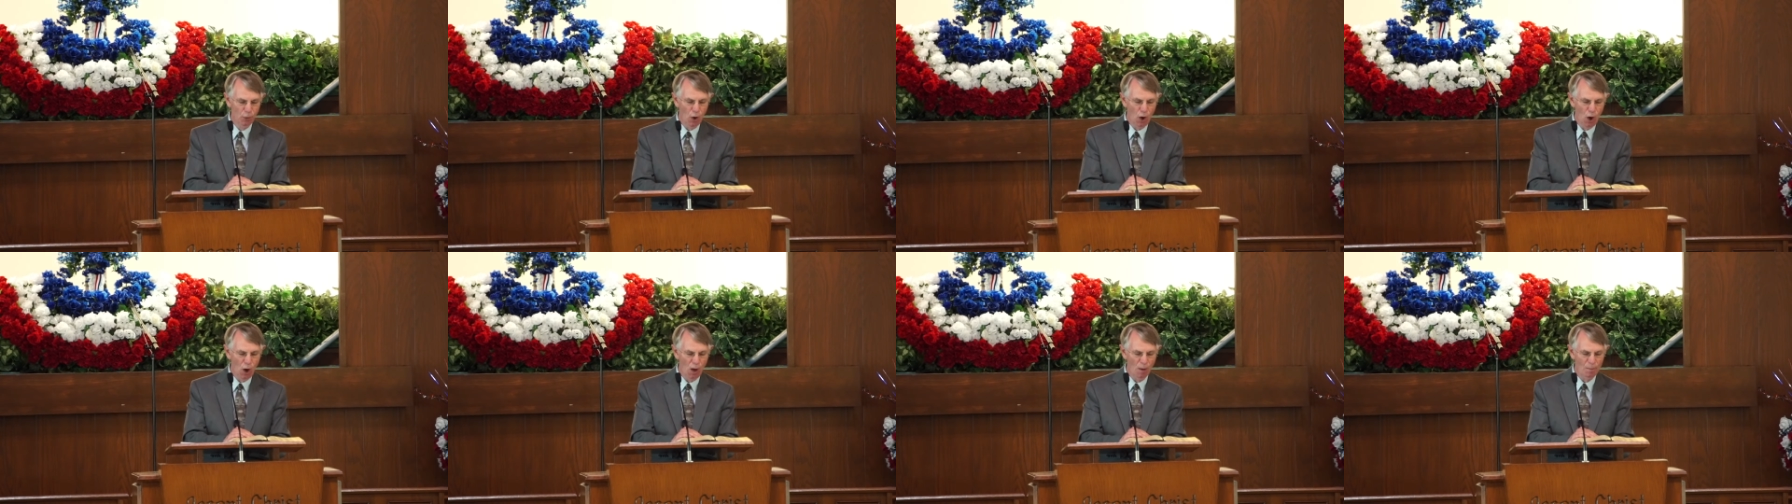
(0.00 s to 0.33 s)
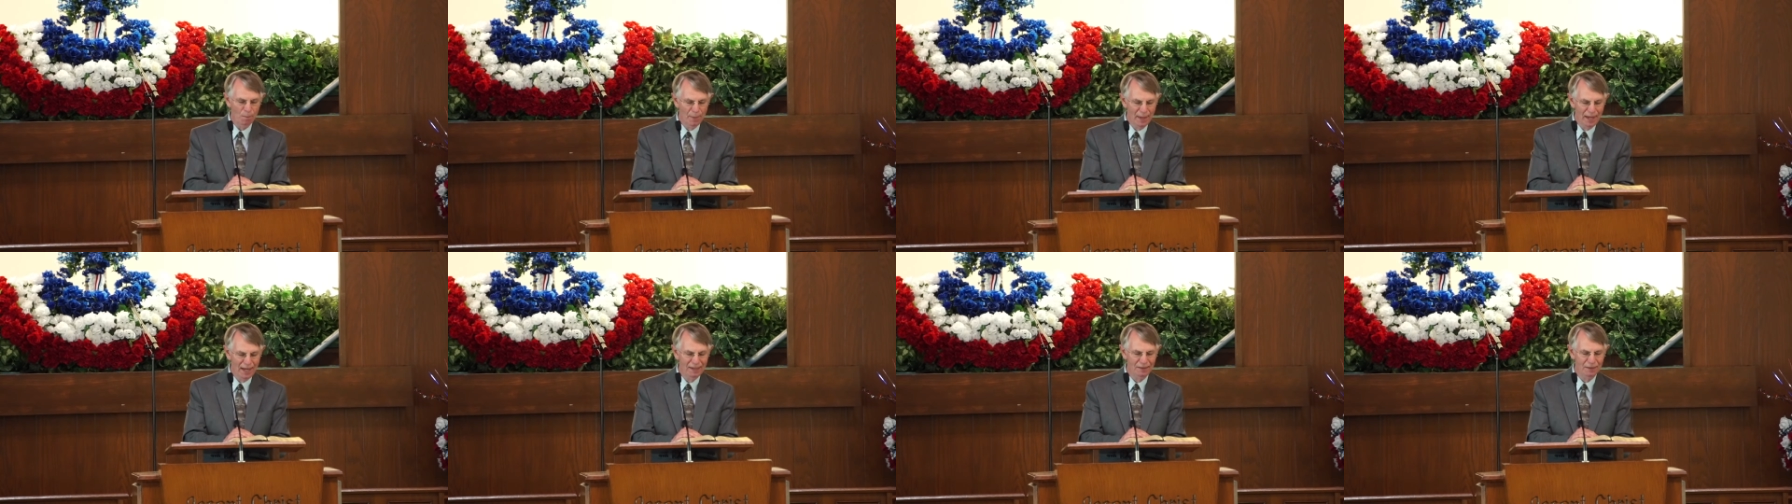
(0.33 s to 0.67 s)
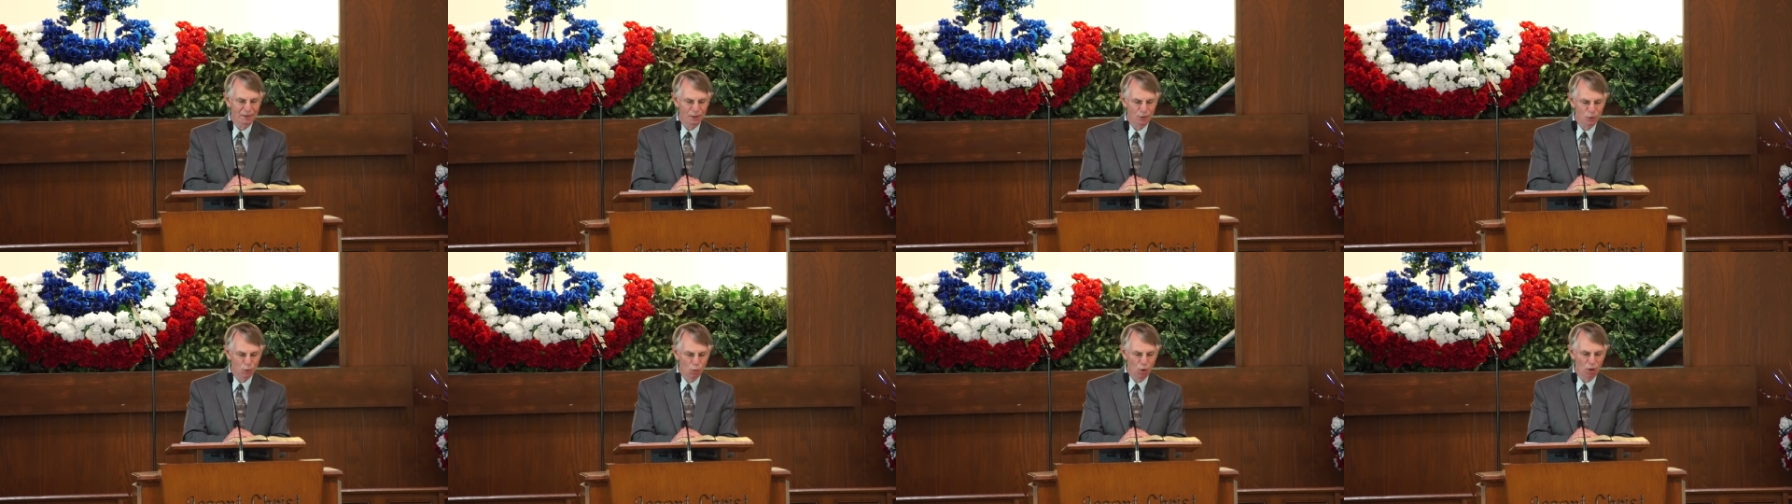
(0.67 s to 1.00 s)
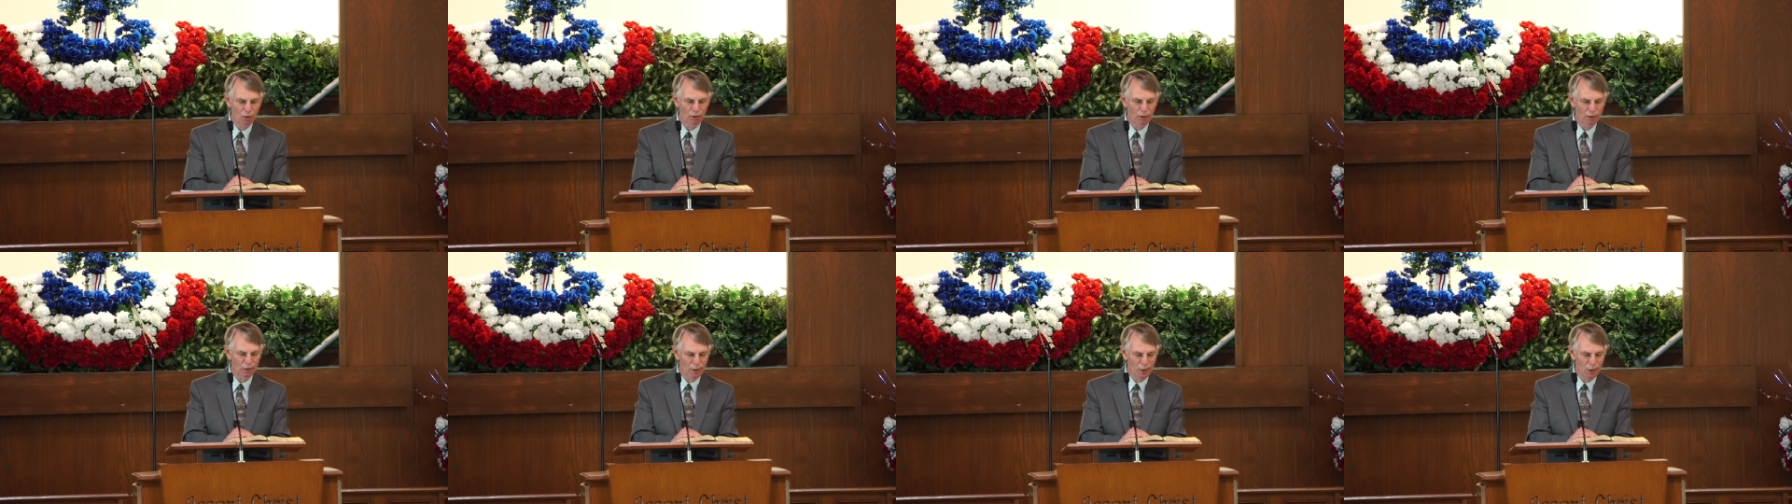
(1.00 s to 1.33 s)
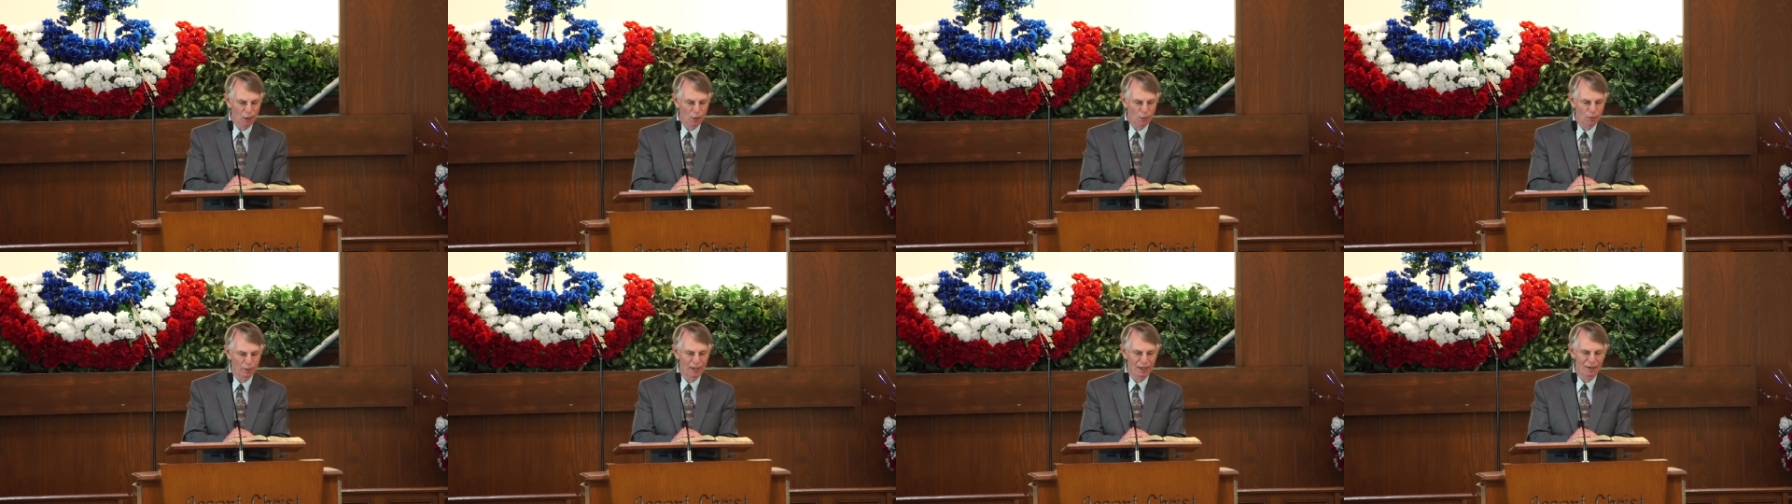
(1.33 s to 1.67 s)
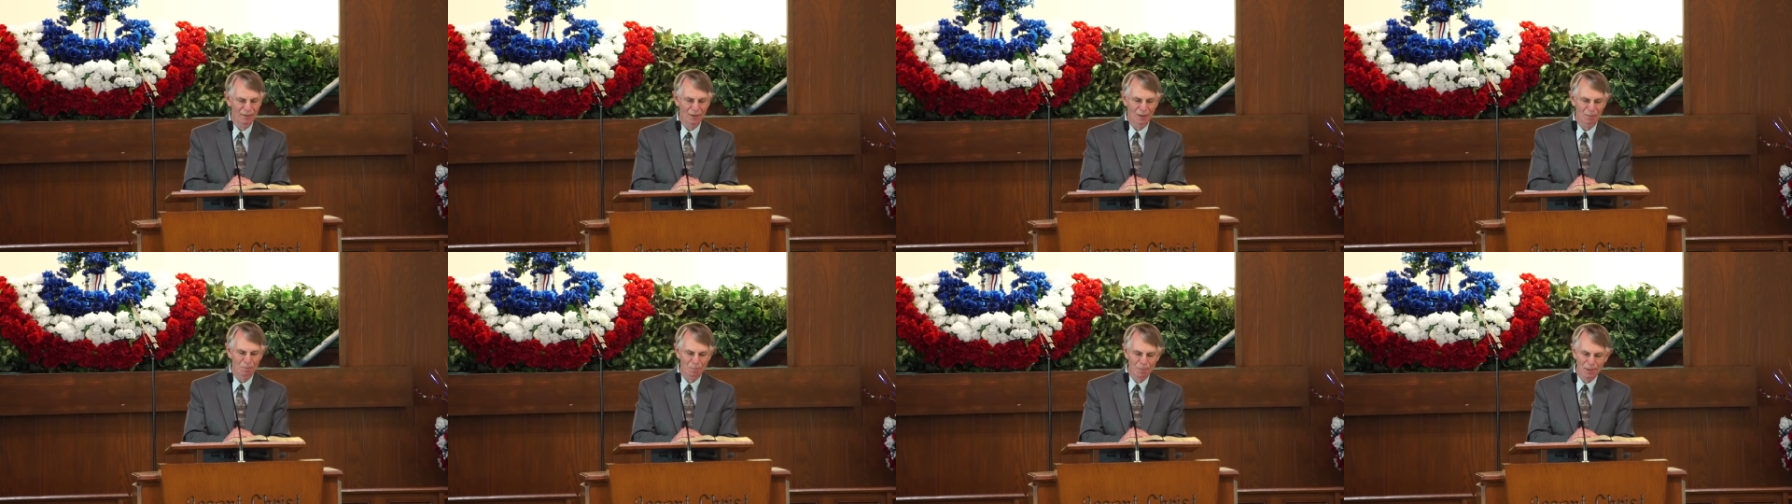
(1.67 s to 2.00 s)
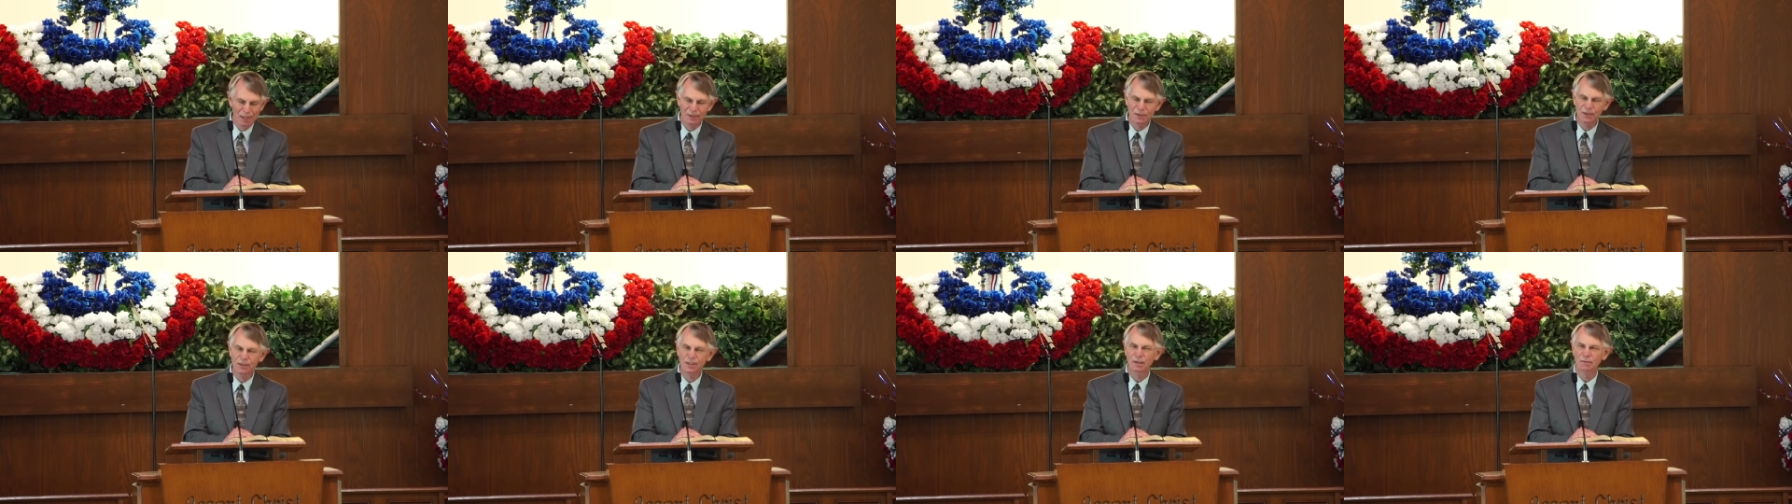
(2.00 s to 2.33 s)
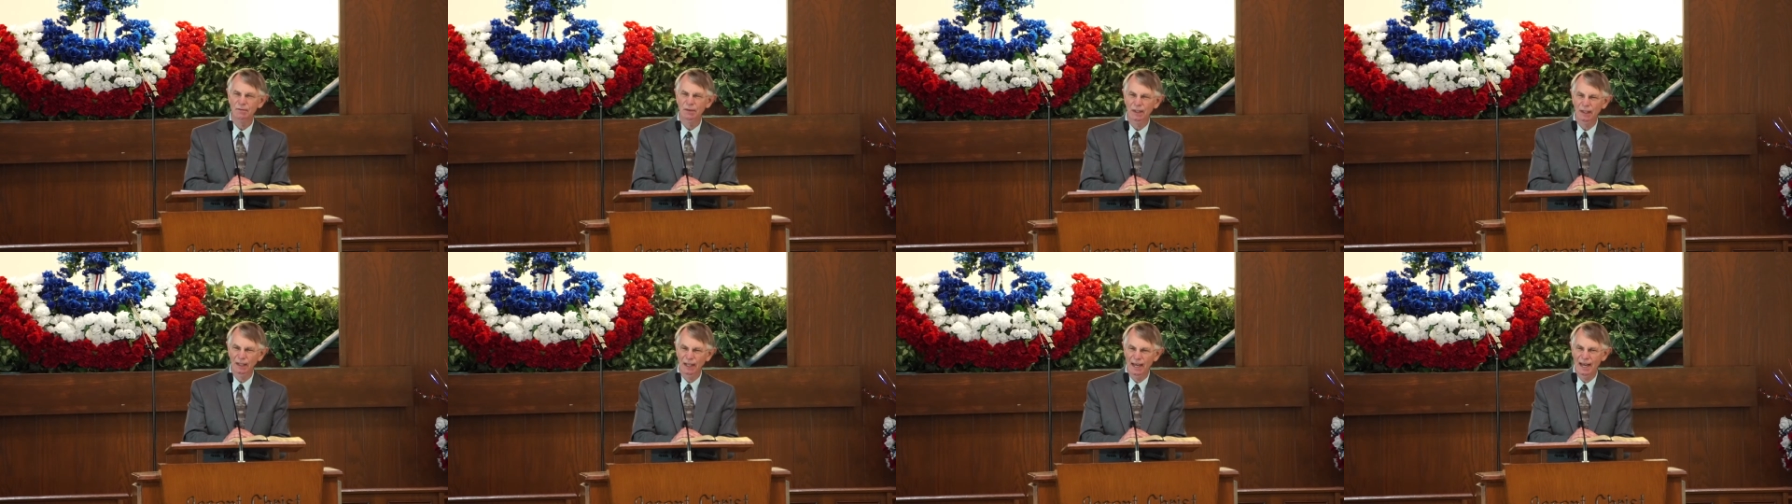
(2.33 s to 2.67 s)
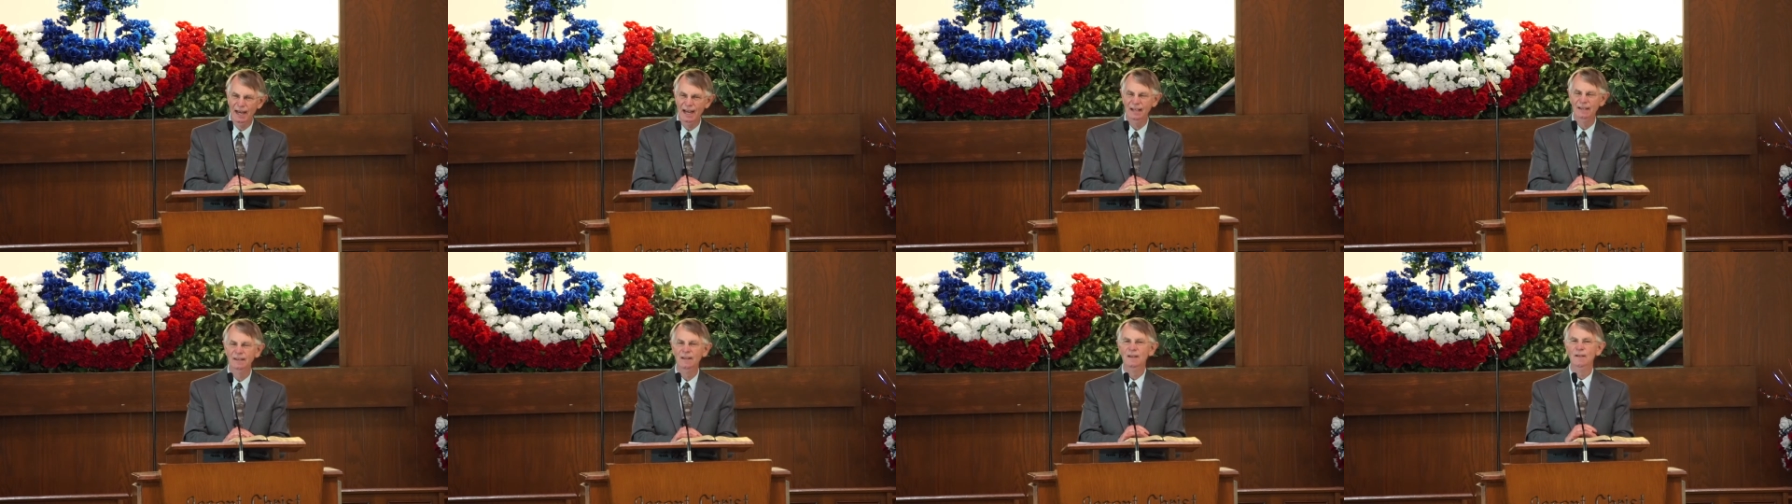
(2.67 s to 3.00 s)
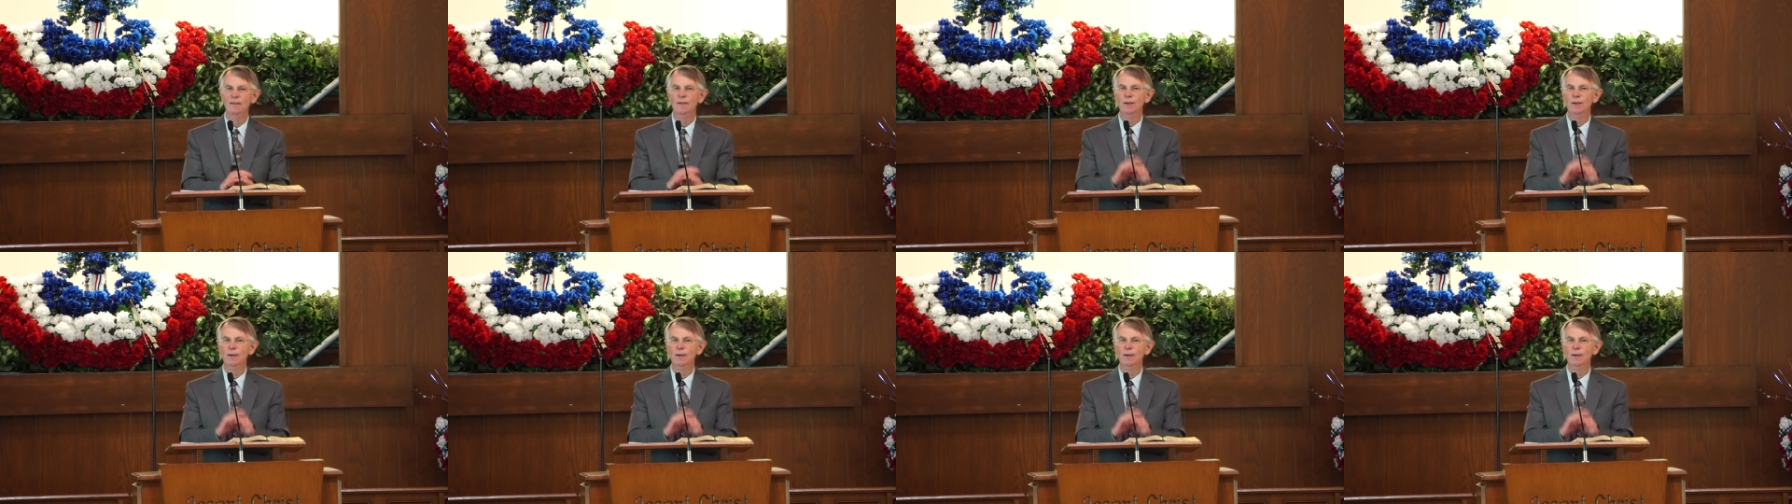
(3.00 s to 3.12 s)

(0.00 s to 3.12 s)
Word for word: all made to dwell alone in the midst of the land.